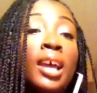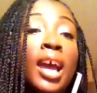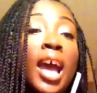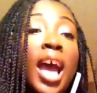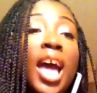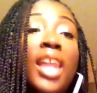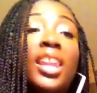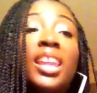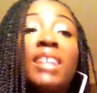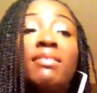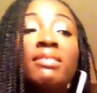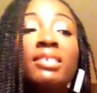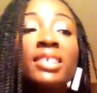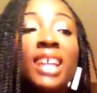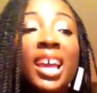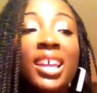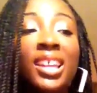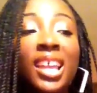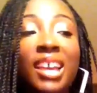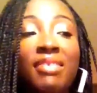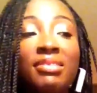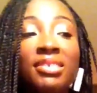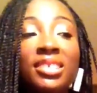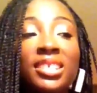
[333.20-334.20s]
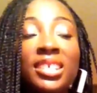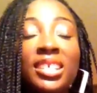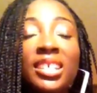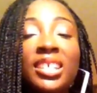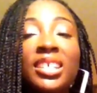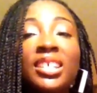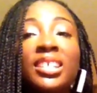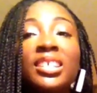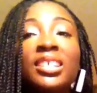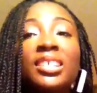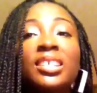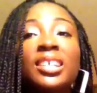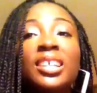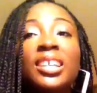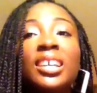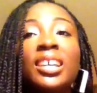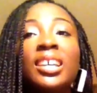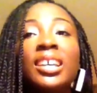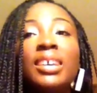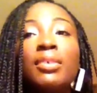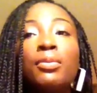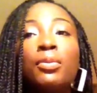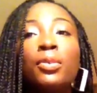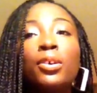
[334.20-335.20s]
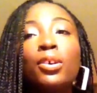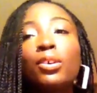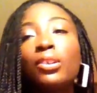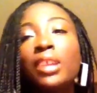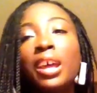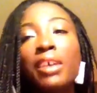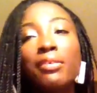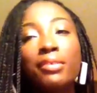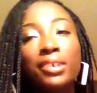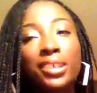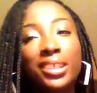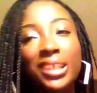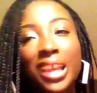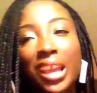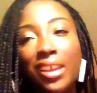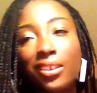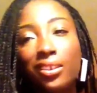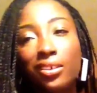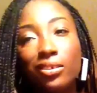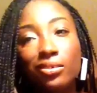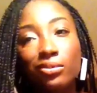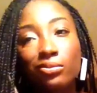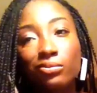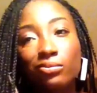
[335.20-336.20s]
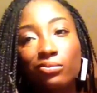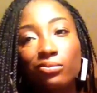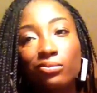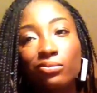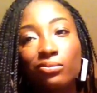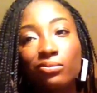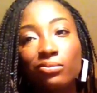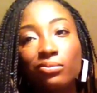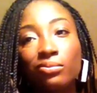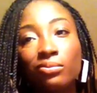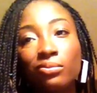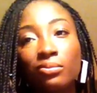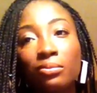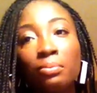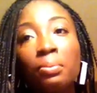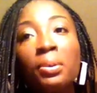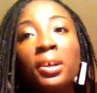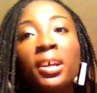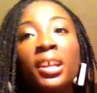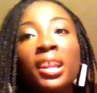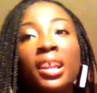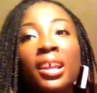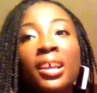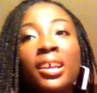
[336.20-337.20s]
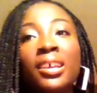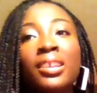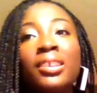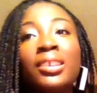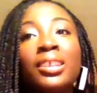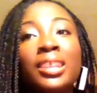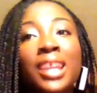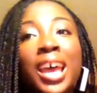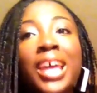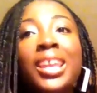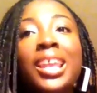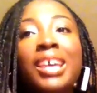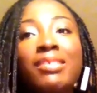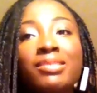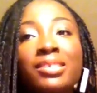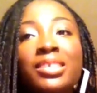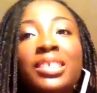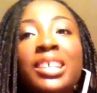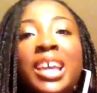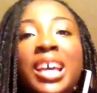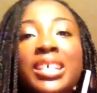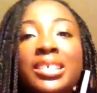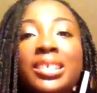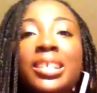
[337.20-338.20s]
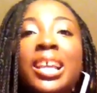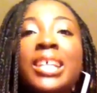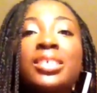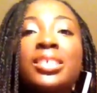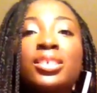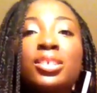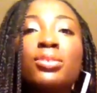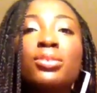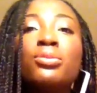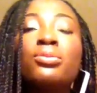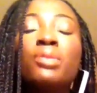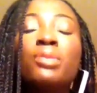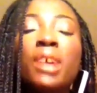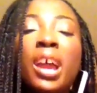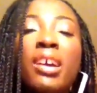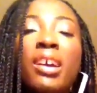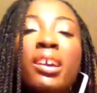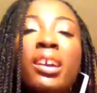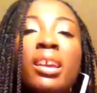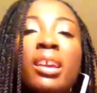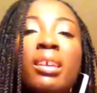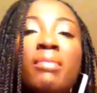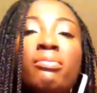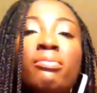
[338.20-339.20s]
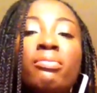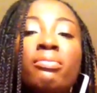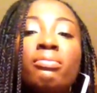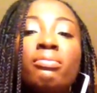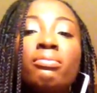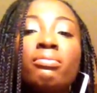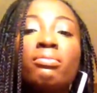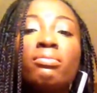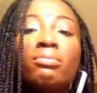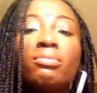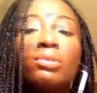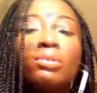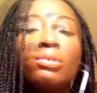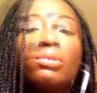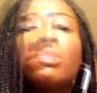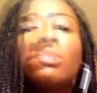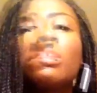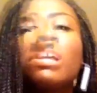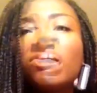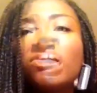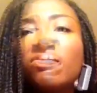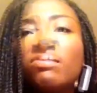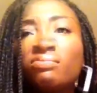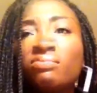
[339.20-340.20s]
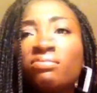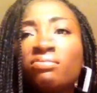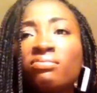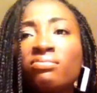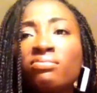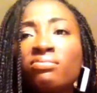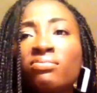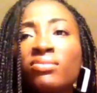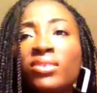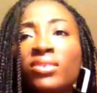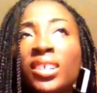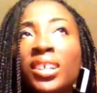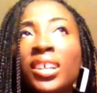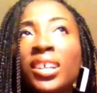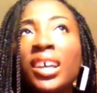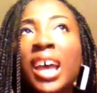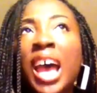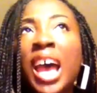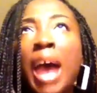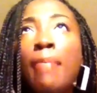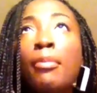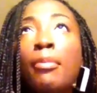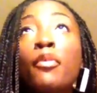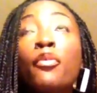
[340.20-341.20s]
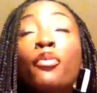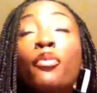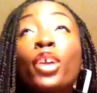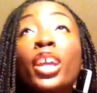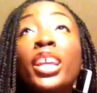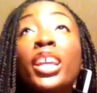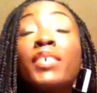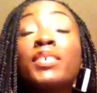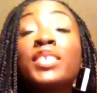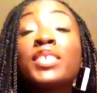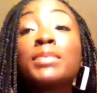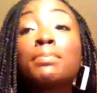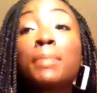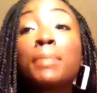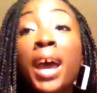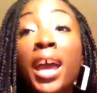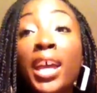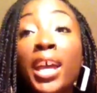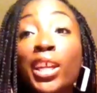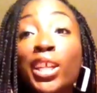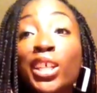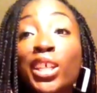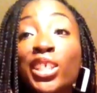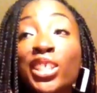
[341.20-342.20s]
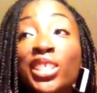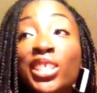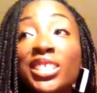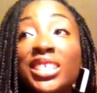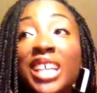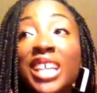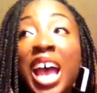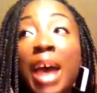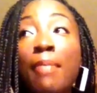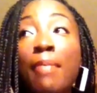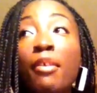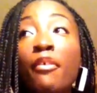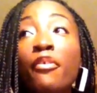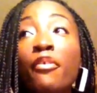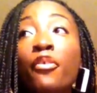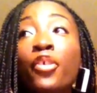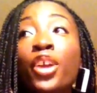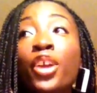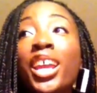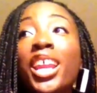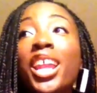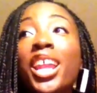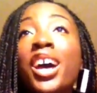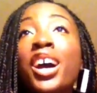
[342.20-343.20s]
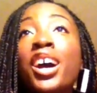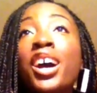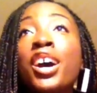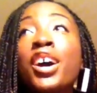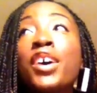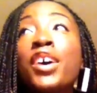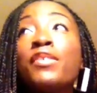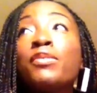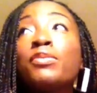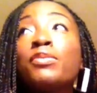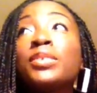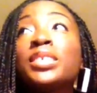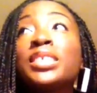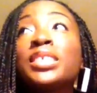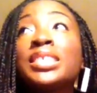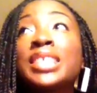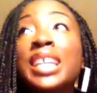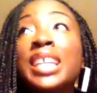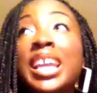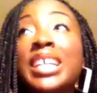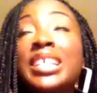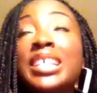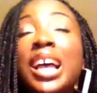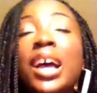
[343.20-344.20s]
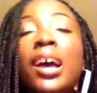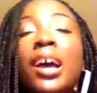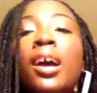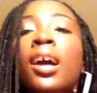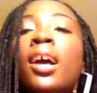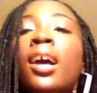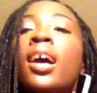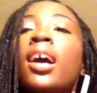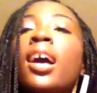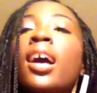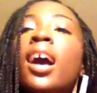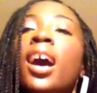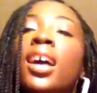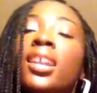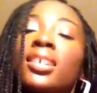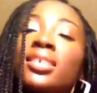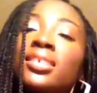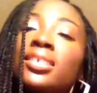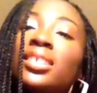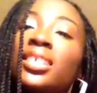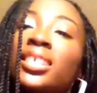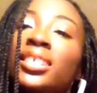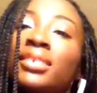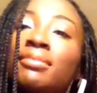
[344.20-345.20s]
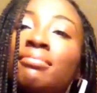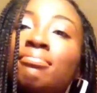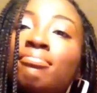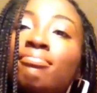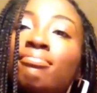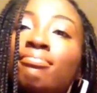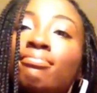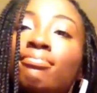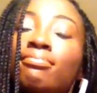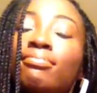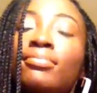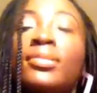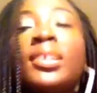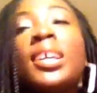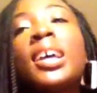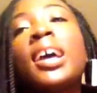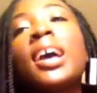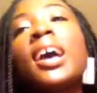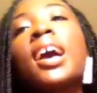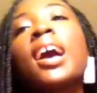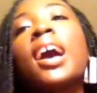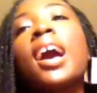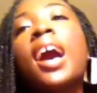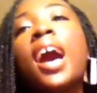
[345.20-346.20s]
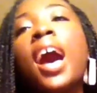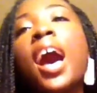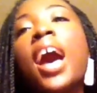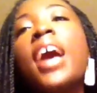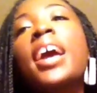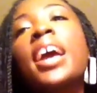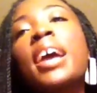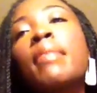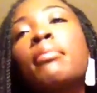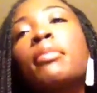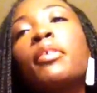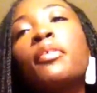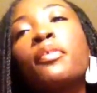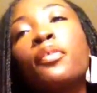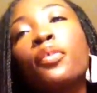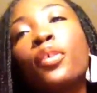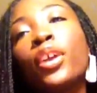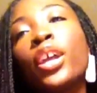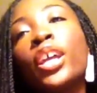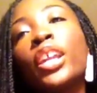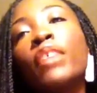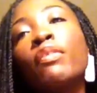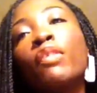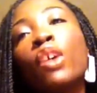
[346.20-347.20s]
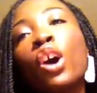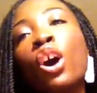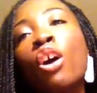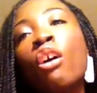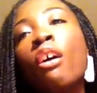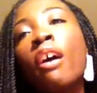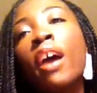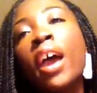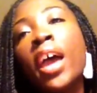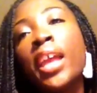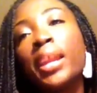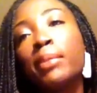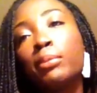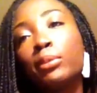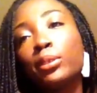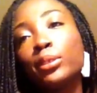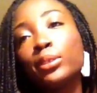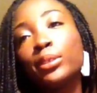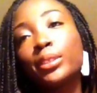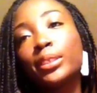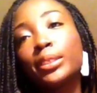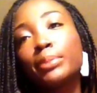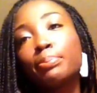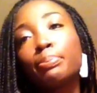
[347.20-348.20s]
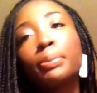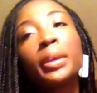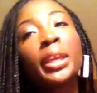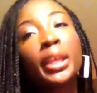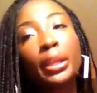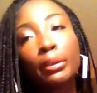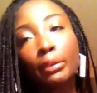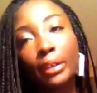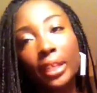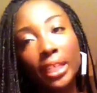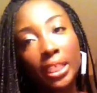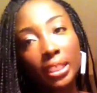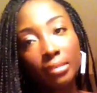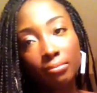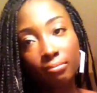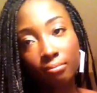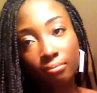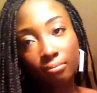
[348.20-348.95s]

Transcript: I love the nightlife scene. Well, not really, I don't. But the nightlife scene has a lot to do with where I came. How? I'm afraid of spiders. I'm afraid of snakes. Honestly, I am afraid of all animals. Period.